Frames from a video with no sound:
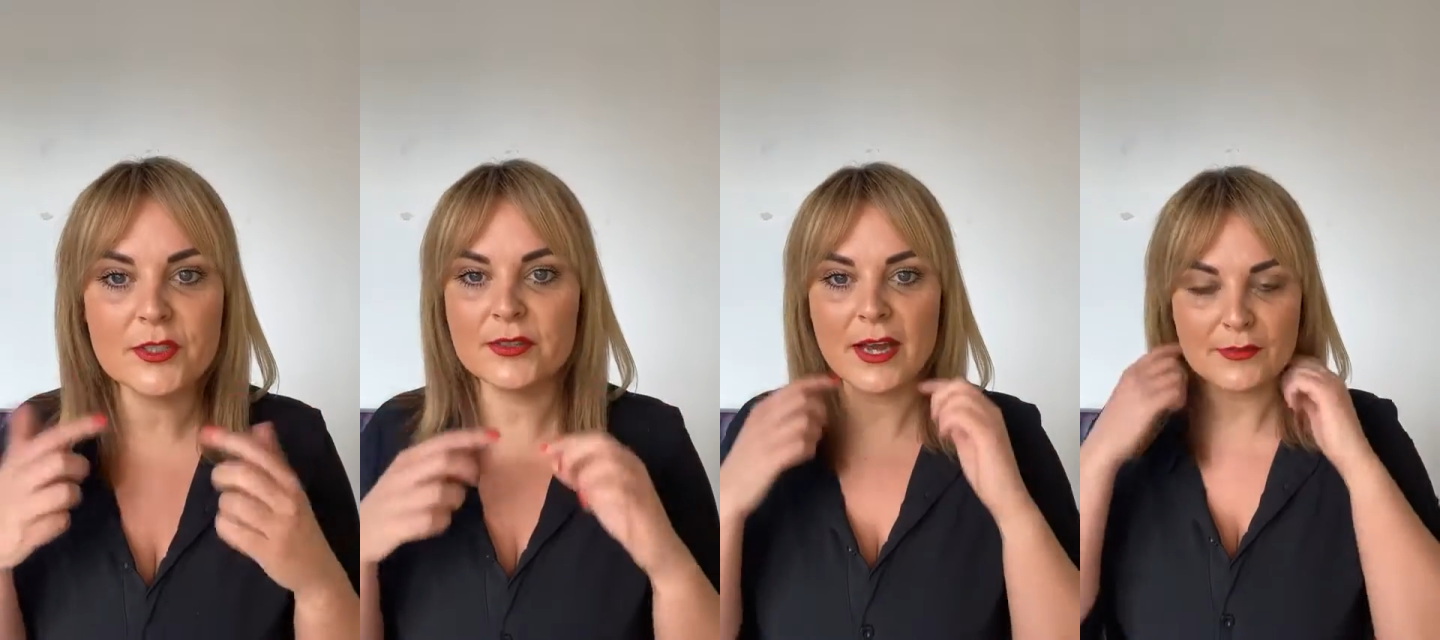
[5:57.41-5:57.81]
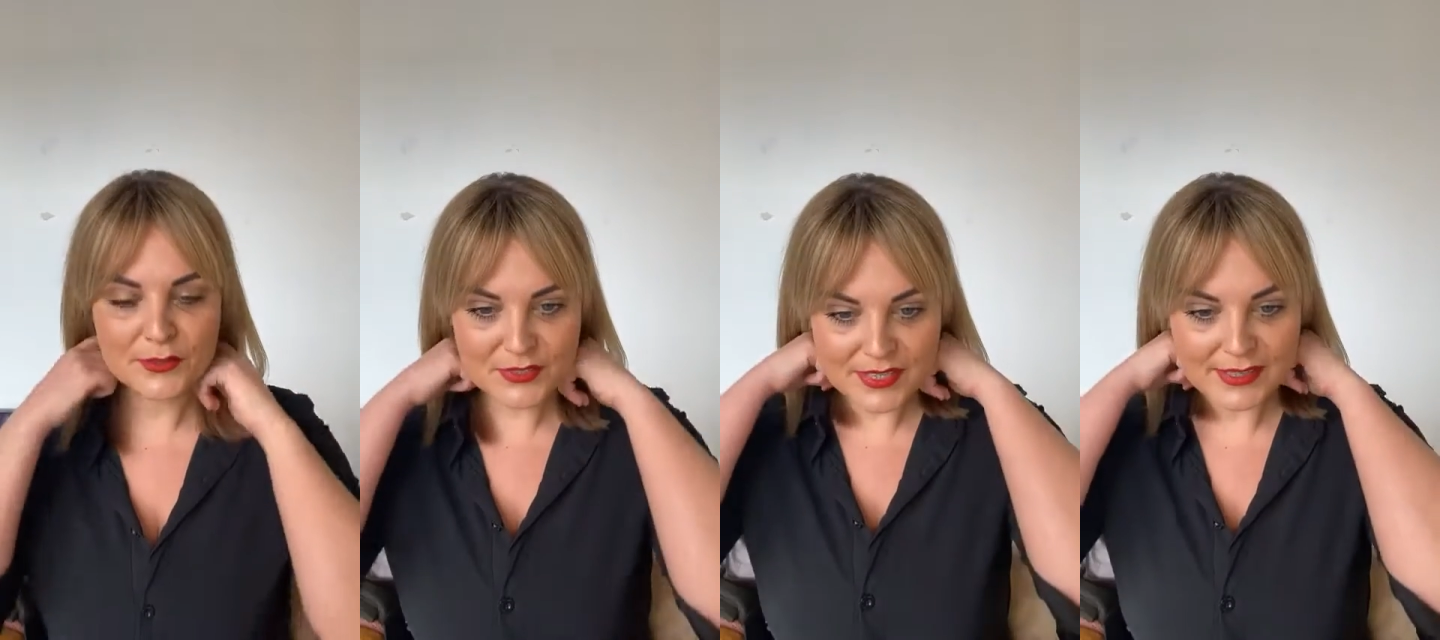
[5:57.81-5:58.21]
You don't have
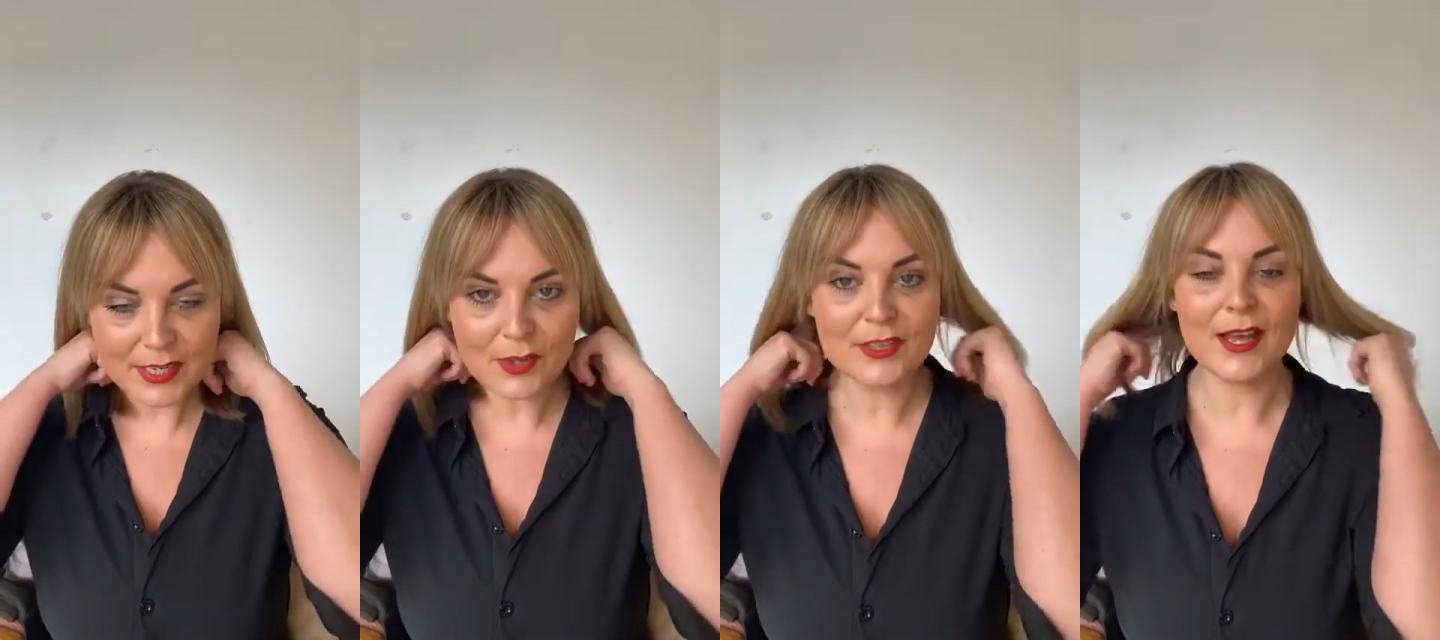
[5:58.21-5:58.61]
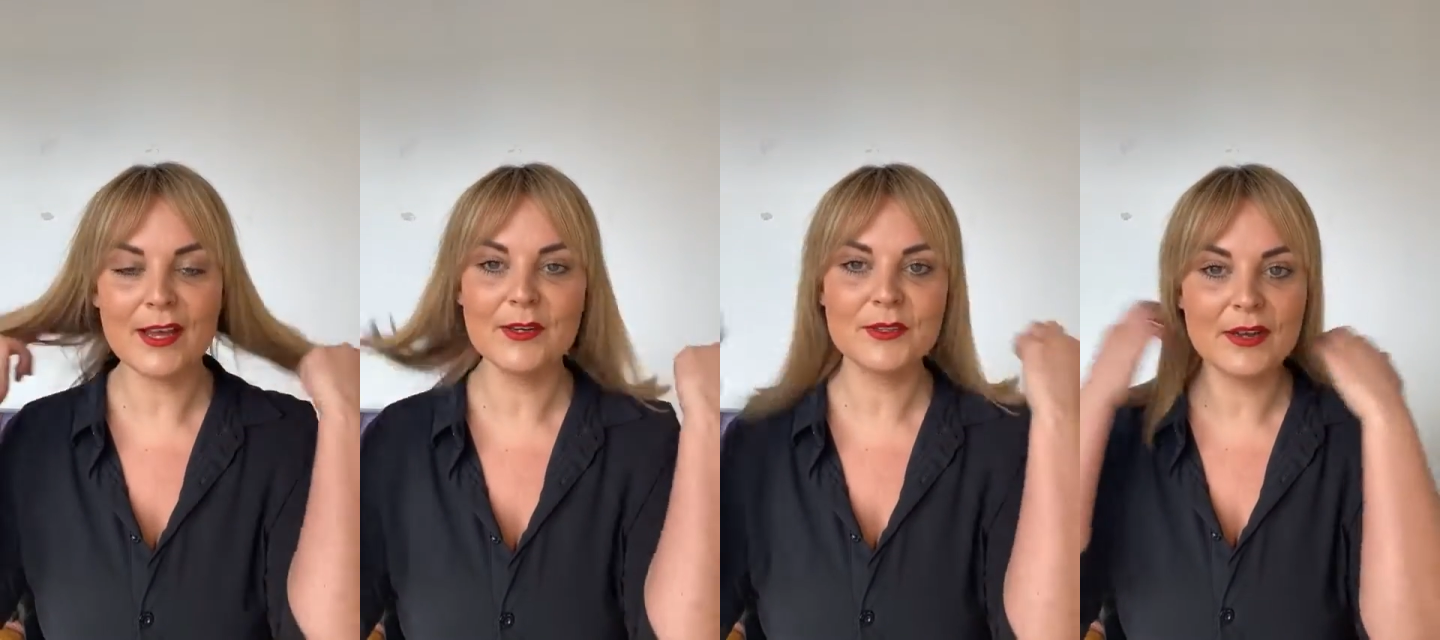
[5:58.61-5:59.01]
to say it out
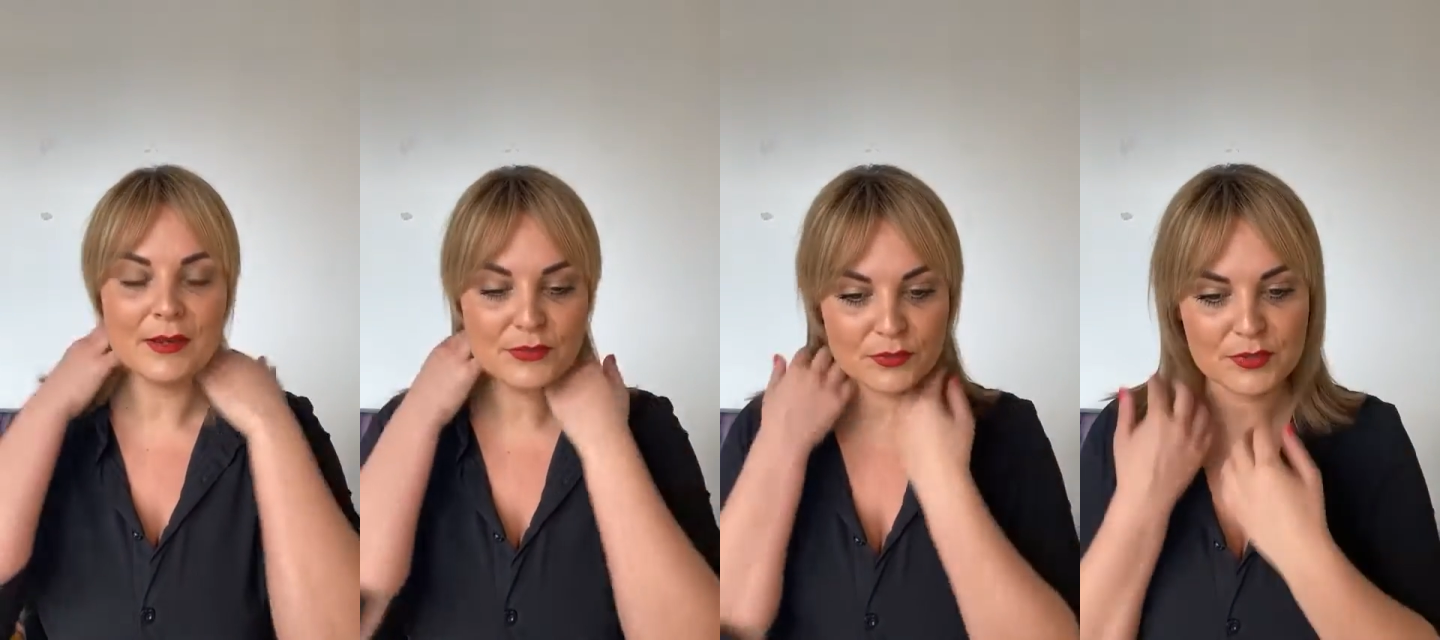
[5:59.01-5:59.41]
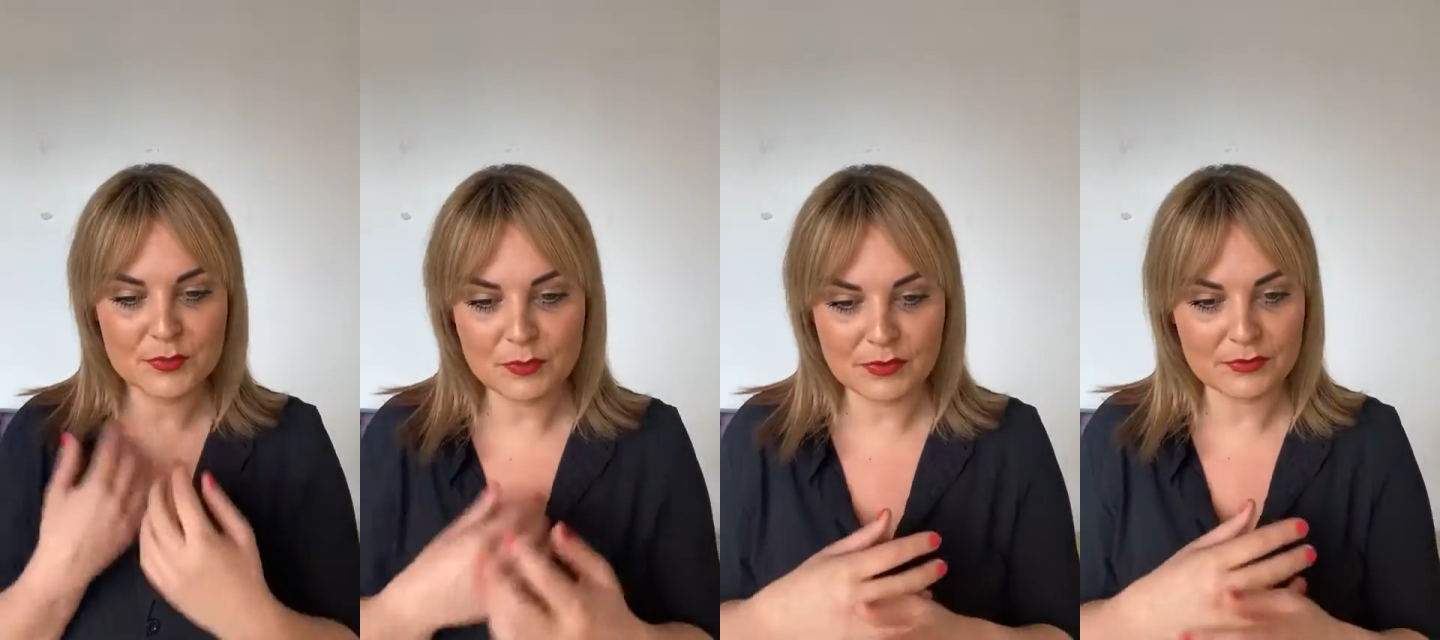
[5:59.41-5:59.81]
loud or have to
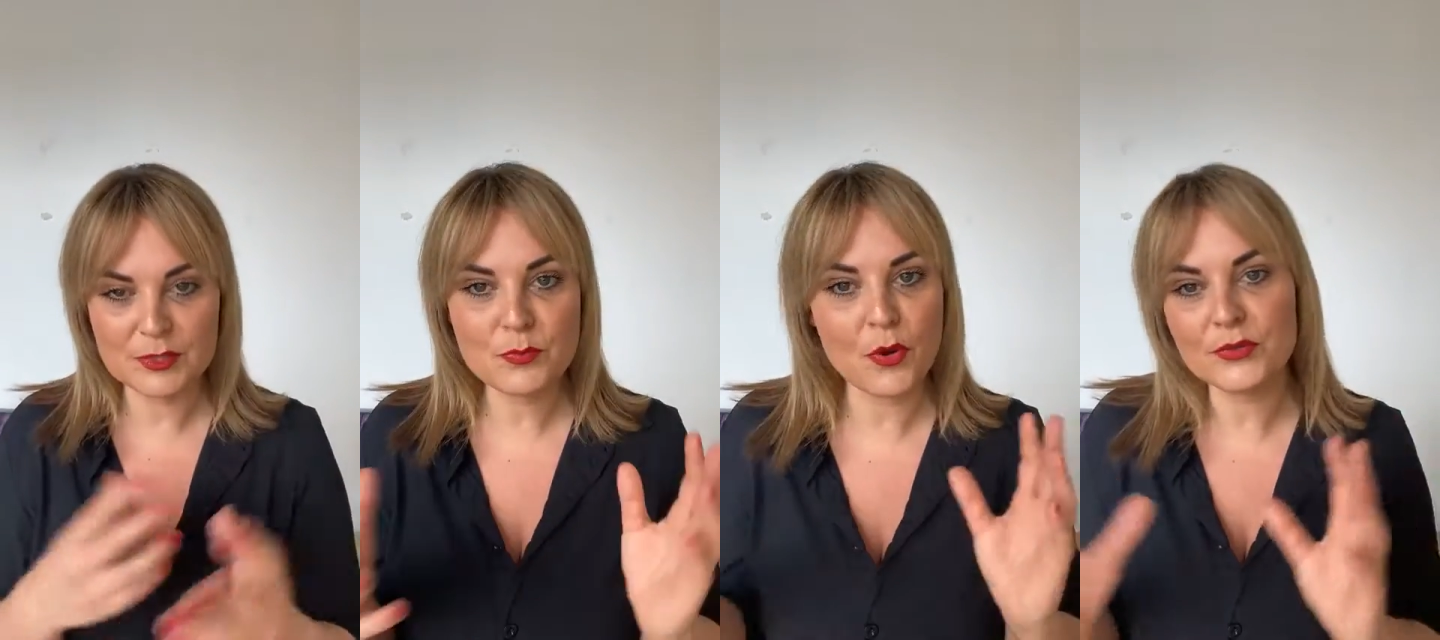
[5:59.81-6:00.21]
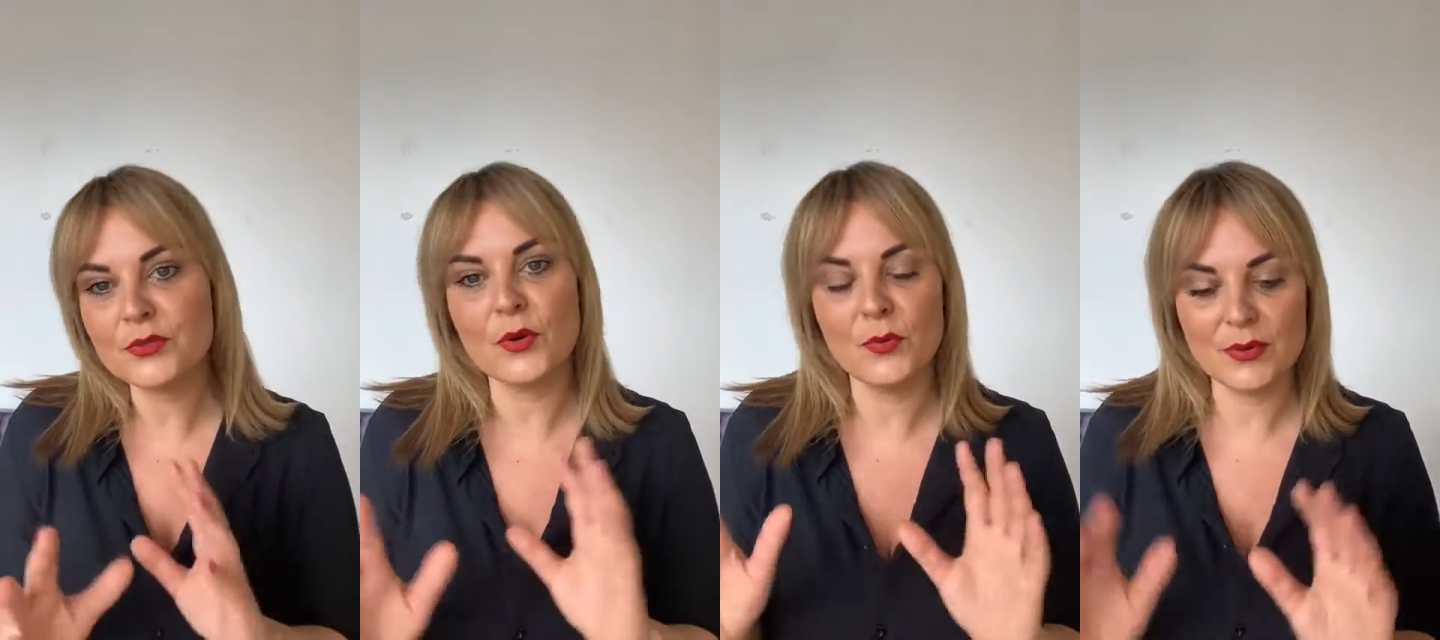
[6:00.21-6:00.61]

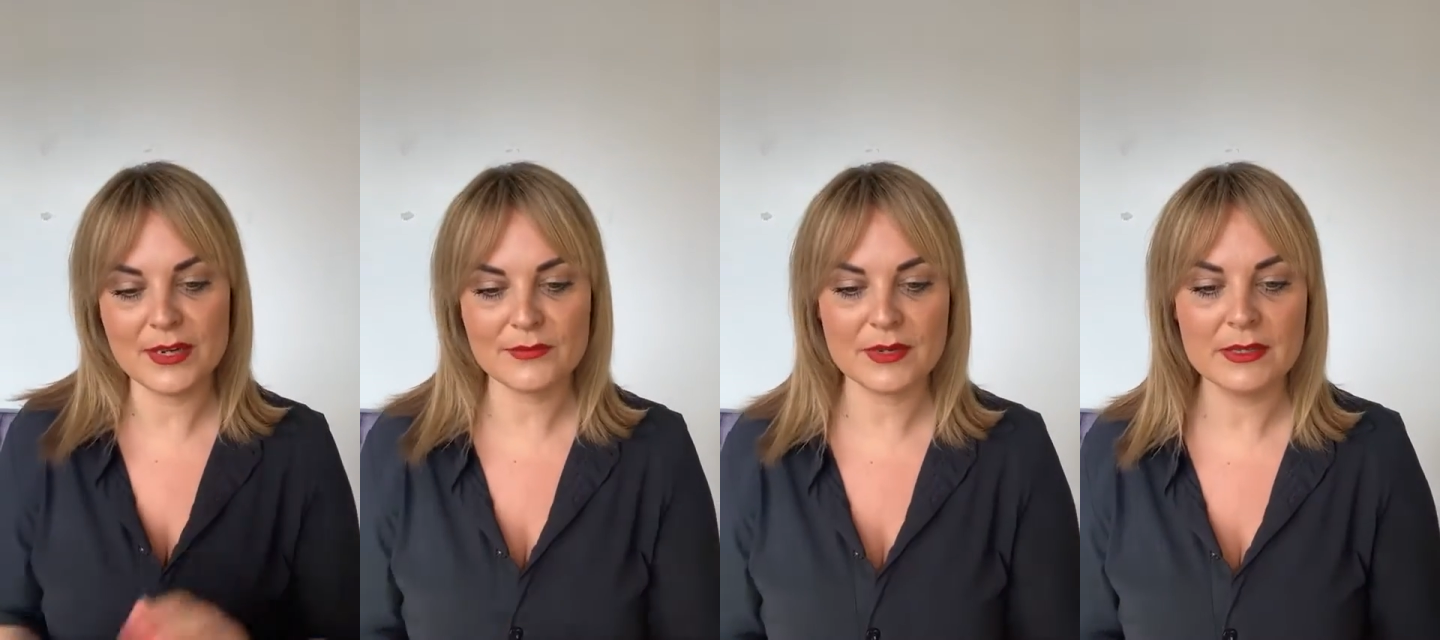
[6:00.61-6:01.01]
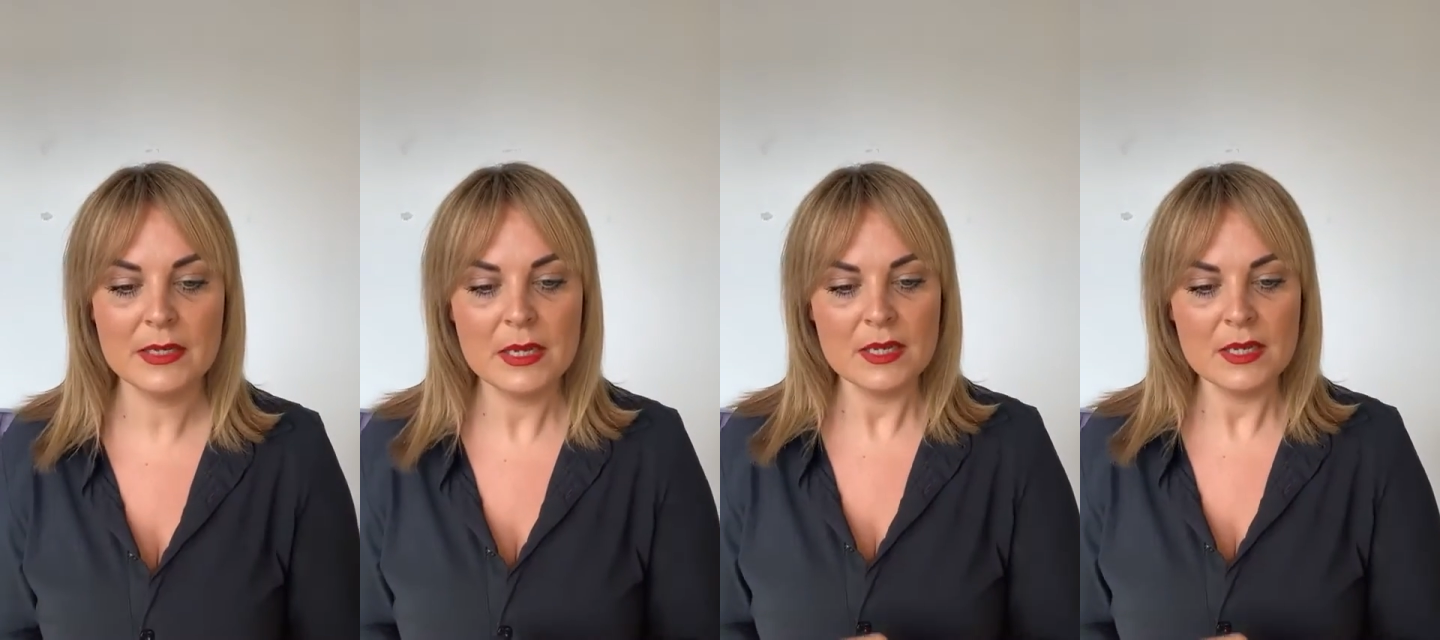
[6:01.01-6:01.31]
respond or whatever.